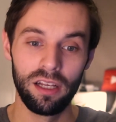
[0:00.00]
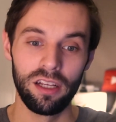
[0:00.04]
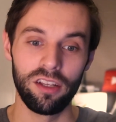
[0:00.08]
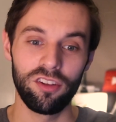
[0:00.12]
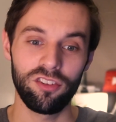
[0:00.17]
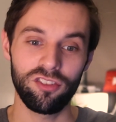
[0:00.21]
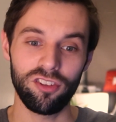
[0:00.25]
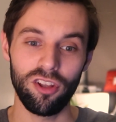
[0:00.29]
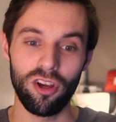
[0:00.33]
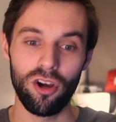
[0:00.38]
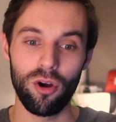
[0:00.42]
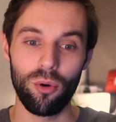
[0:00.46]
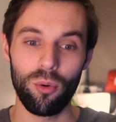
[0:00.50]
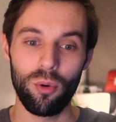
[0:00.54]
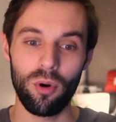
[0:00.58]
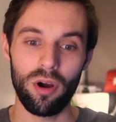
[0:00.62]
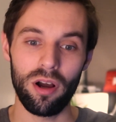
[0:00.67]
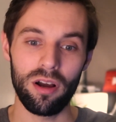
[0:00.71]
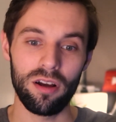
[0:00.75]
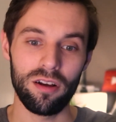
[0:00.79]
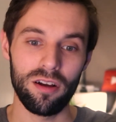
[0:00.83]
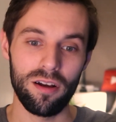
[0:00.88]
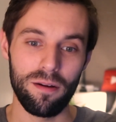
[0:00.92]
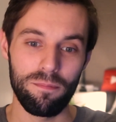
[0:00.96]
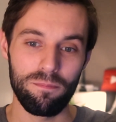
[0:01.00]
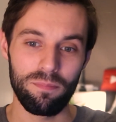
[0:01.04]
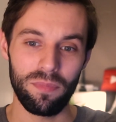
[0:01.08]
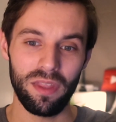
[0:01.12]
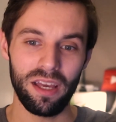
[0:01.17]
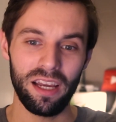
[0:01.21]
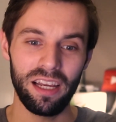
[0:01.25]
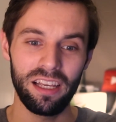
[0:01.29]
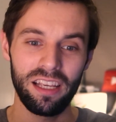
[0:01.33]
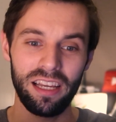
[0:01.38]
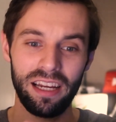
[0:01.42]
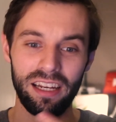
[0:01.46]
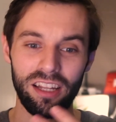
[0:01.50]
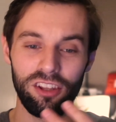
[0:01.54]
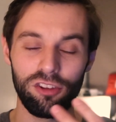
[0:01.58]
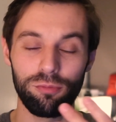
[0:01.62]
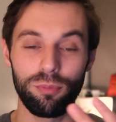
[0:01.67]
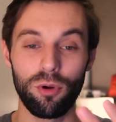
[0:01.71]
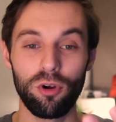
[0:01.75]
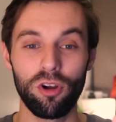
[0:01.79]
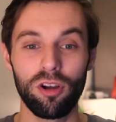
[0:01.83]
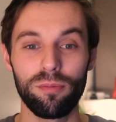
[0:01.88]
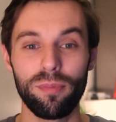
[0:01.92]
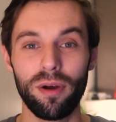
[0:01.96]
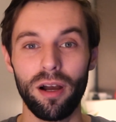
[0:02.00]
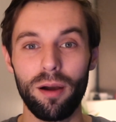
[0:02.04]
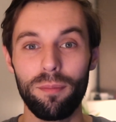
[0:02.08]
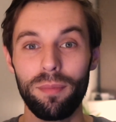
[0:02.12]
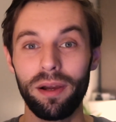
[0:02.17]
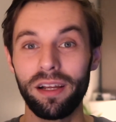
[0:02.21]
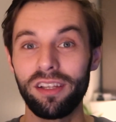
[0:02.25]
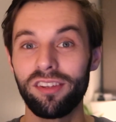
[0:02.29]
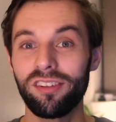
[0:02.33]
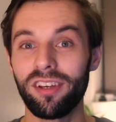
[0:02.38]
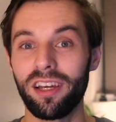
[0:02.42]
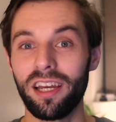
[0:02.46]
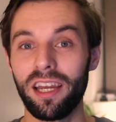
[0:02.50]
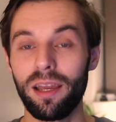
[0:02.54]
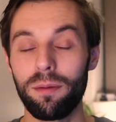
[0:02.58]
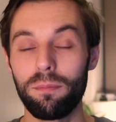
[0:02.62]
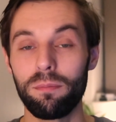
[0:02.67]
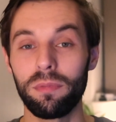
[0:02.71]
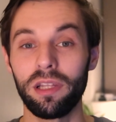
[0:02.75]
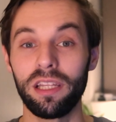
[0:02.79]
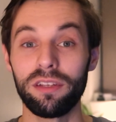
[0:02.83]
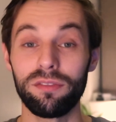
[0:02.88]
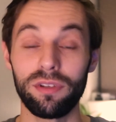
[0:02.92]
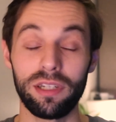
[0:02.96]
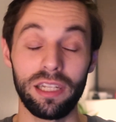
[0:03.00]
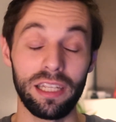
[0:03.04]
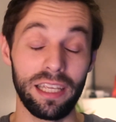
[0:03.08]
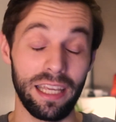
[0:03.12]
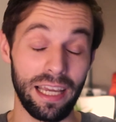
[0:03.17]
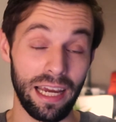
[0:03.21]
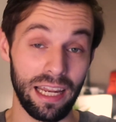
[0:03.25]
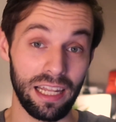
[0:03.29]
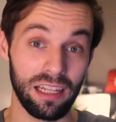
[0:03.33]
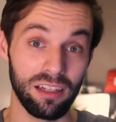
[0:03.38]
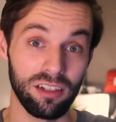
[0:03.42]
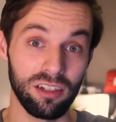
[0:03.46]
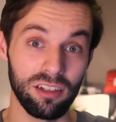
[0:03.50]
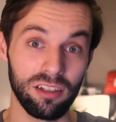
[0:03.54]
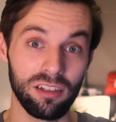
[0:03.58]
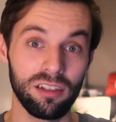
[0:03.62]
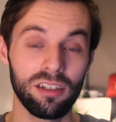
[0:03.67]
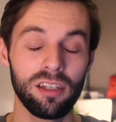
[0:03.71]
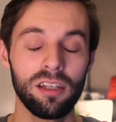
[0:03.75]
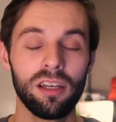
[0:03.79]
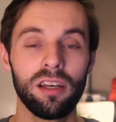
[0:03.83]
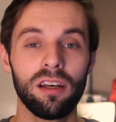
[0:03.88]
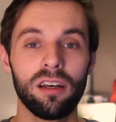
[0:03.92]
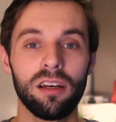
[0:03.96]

So I kind of spoke about my time living in Canada,